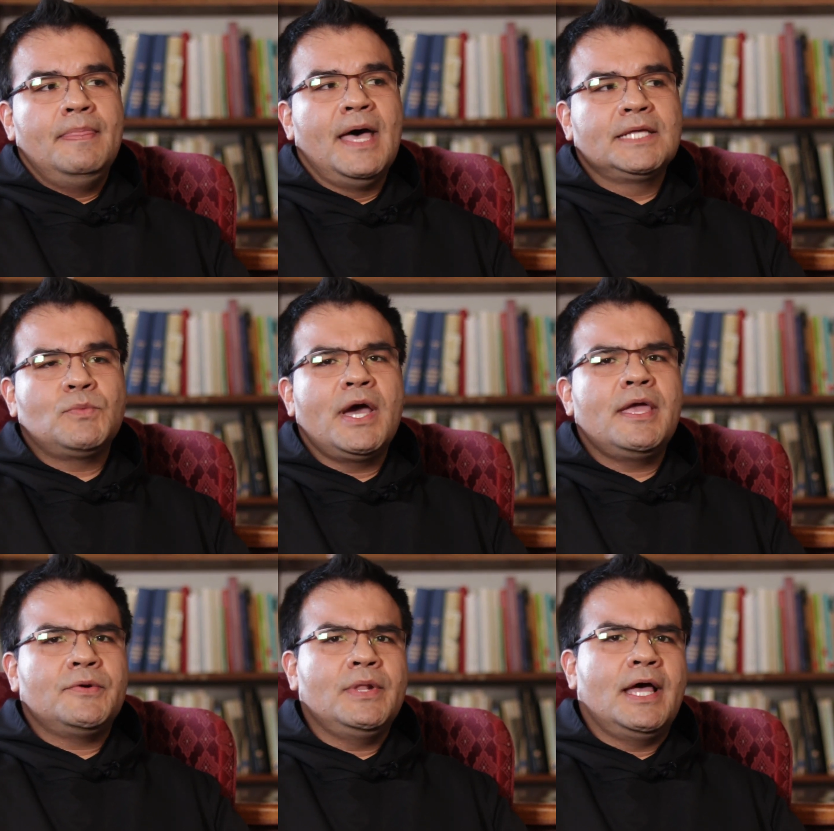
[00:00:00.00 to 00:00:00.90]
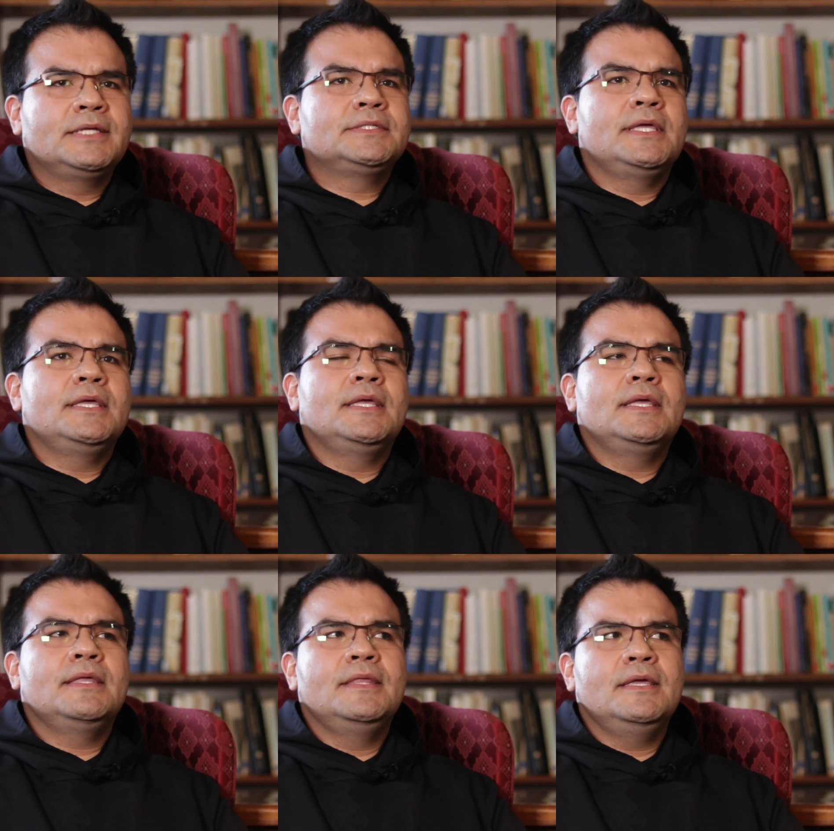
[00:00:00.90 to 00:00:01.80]
That's why I realized
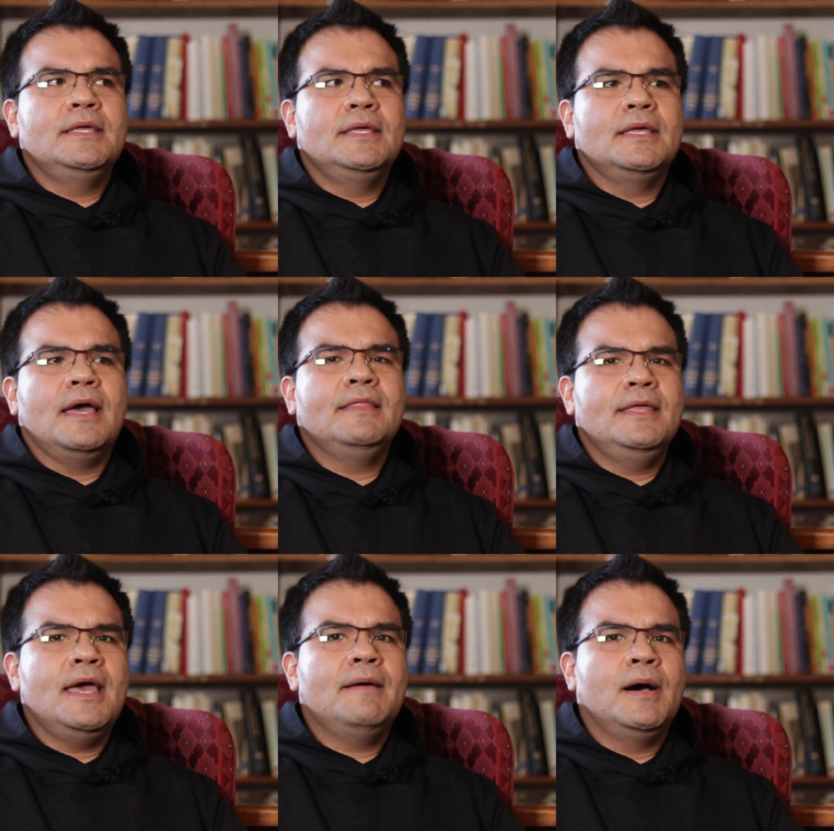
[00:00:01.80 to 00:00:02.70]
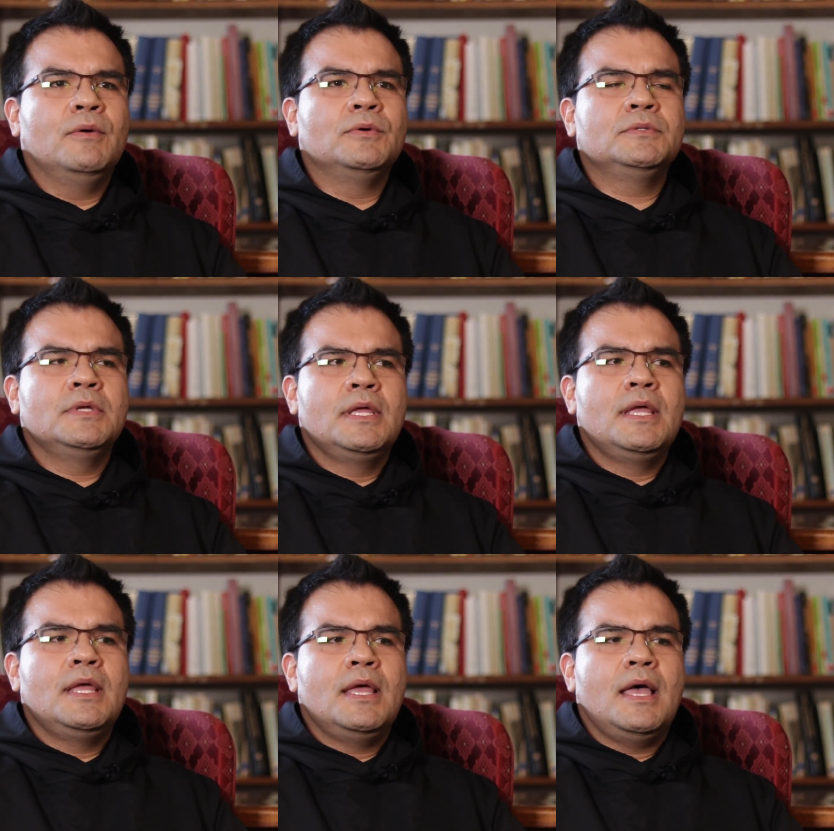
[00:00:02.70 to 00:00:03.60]
the idea
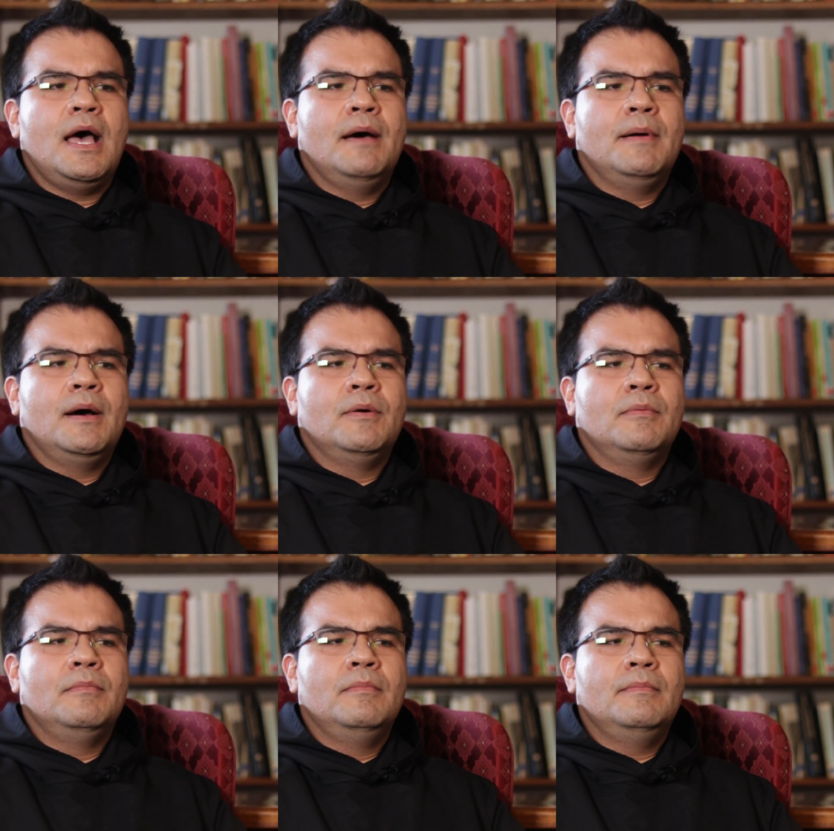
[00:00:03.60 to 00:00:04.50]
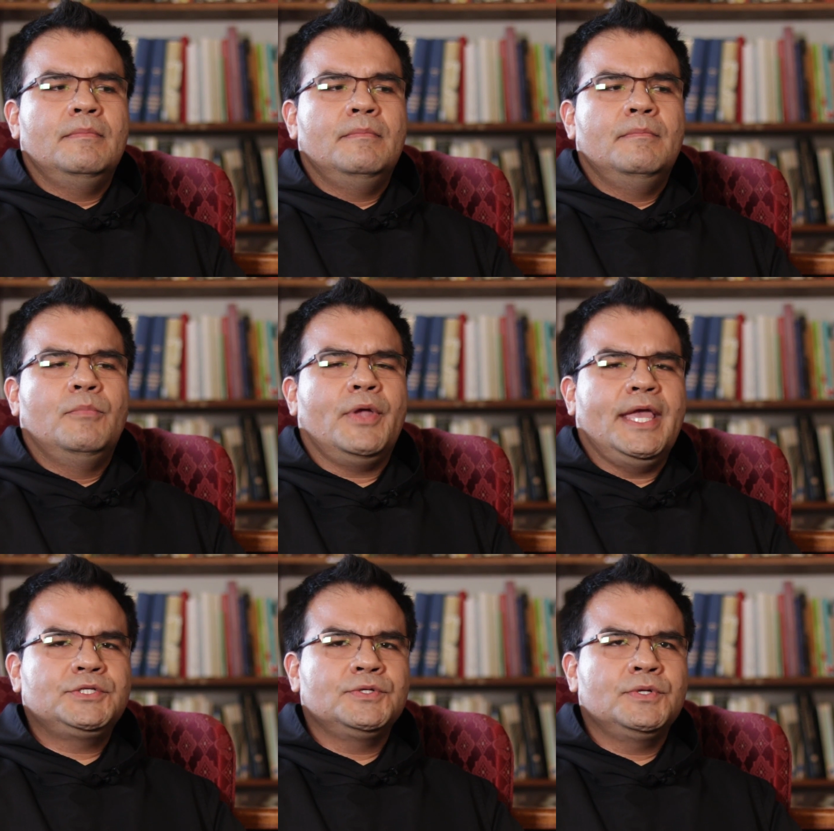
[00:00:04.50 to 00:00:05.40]
about
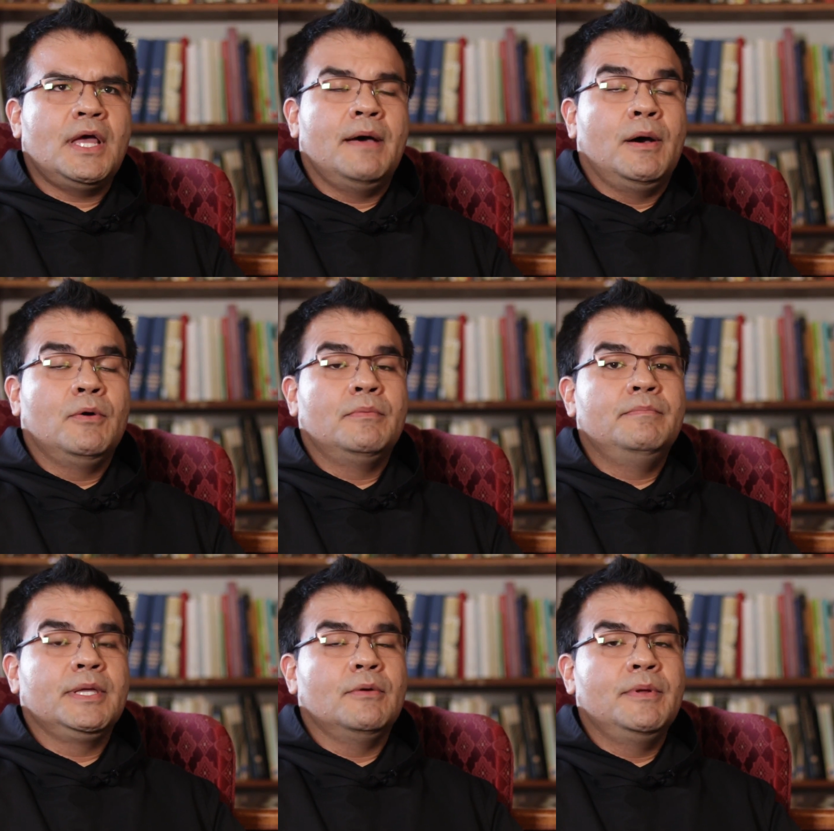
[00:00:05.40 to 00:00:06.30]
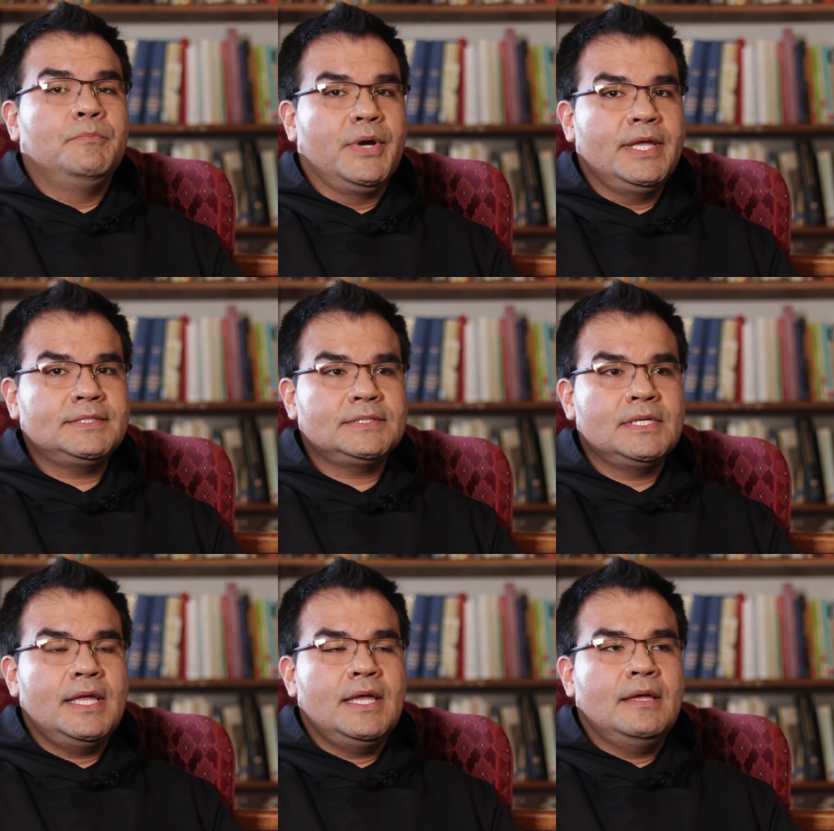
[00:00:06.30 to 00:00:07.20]
vocation, about becoming
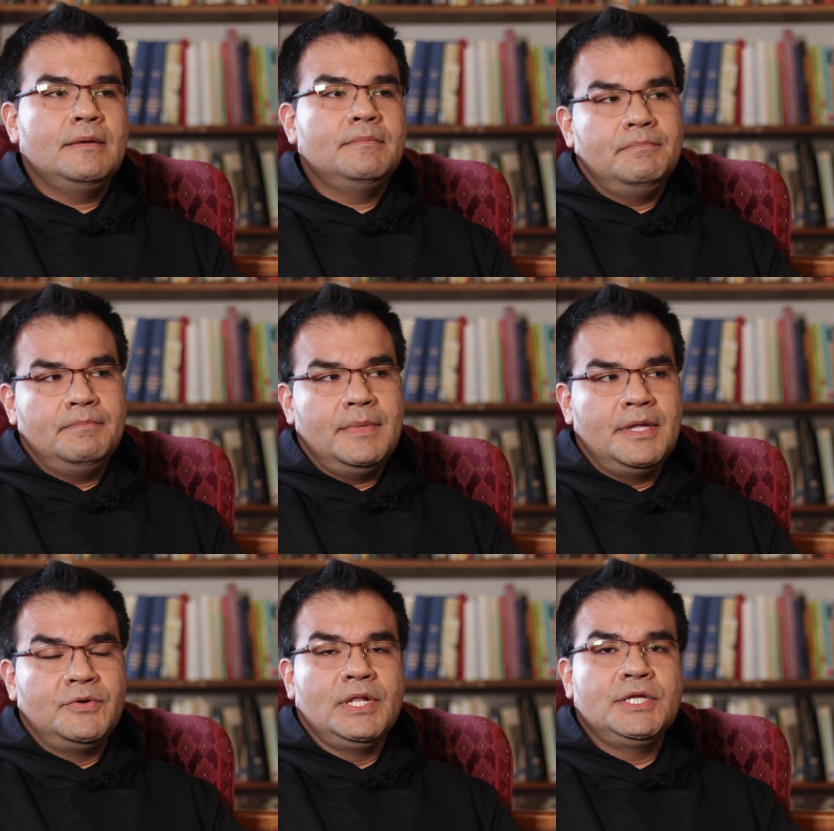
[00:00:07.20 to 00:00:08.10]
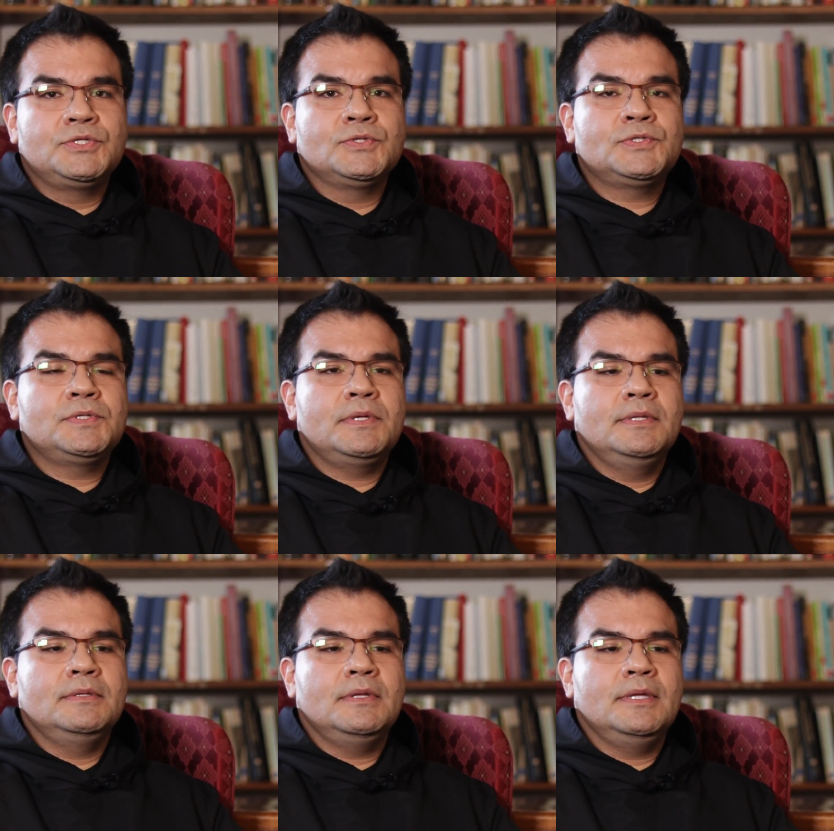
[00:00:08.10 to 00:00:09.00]
priest and religious
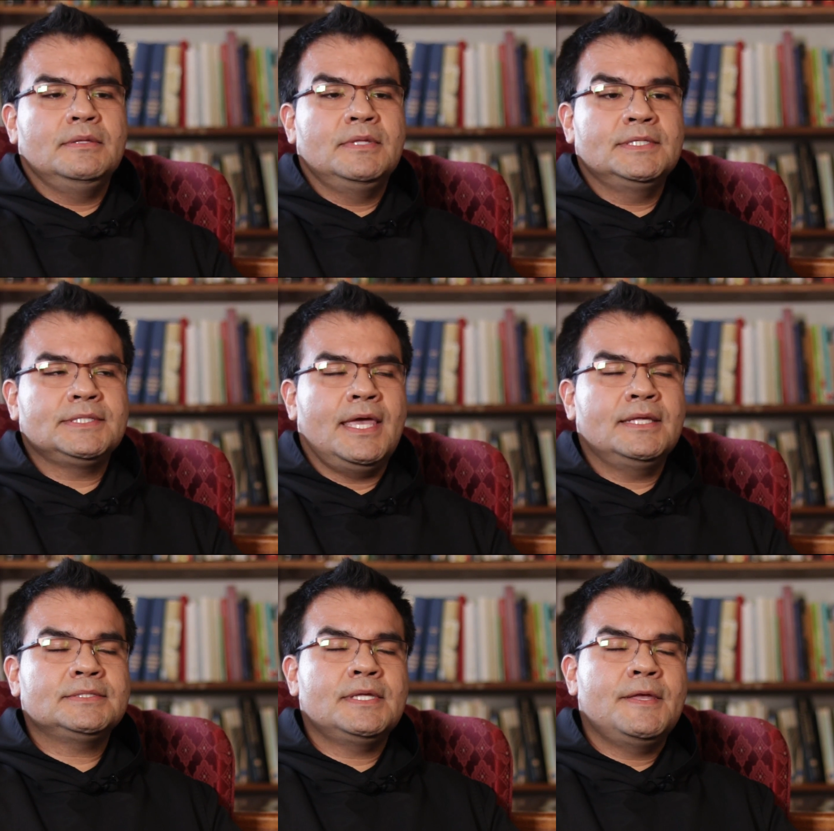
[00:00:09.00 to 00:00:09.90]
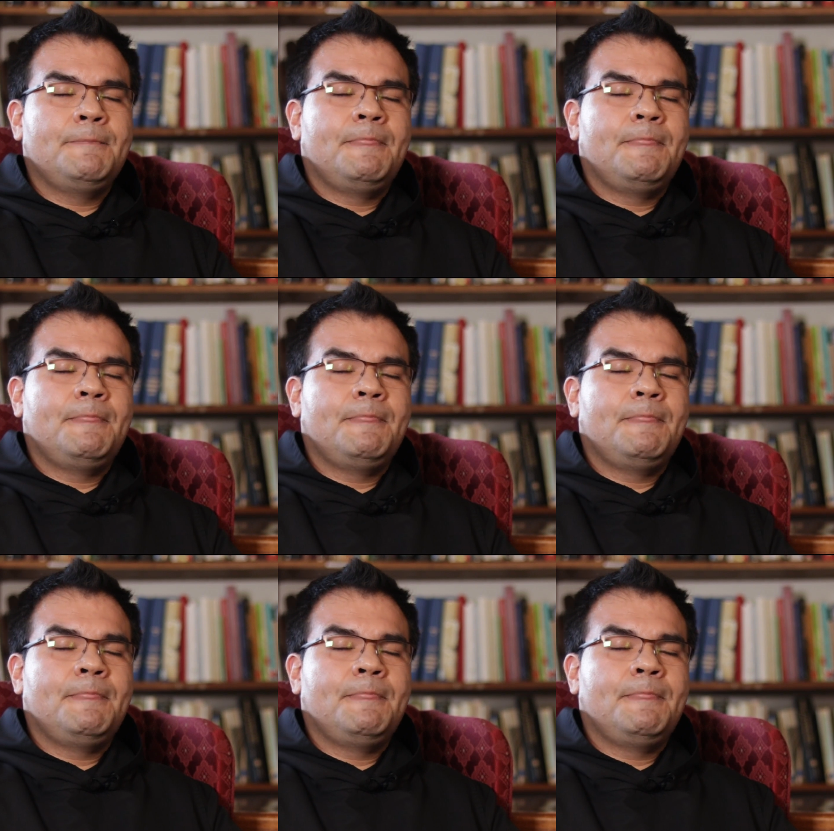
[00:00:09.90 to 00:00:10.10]
in this case.